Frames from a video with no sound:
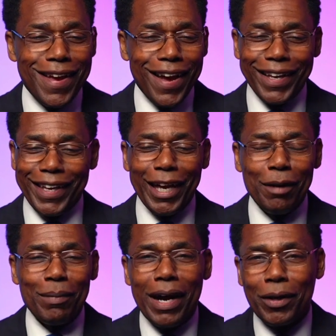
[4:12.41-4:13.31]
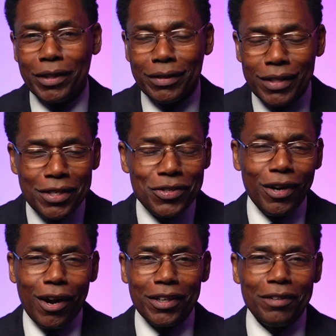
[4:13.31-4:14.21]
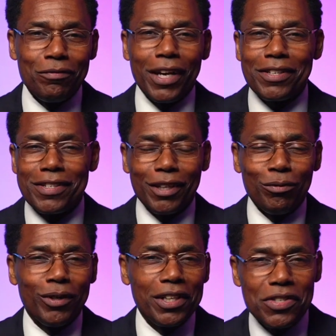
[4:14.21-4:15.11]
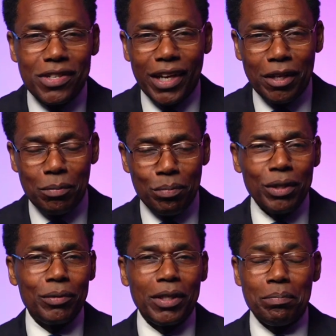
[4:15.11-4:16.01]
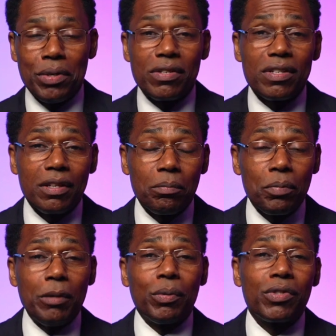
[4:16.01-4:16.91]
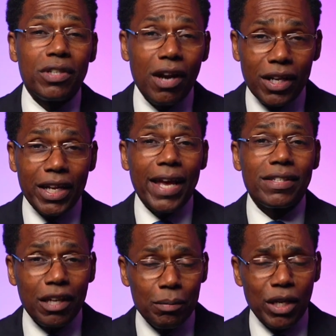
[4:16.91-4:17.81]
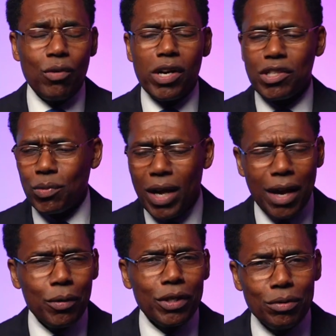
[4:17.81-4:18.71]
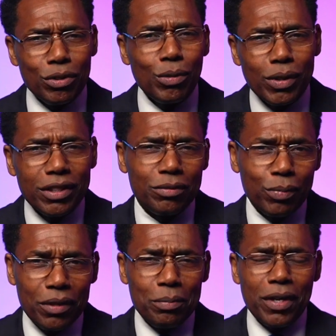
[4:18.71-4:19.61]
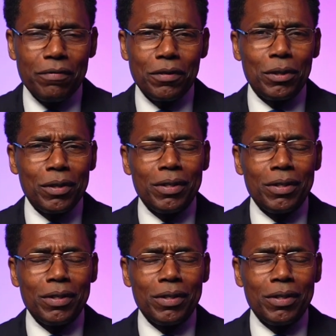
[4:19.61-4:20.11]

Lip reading: I came out and started investing in real estate and building business, and people started asking me questions. Well, how are you doing this, Brother Bedford?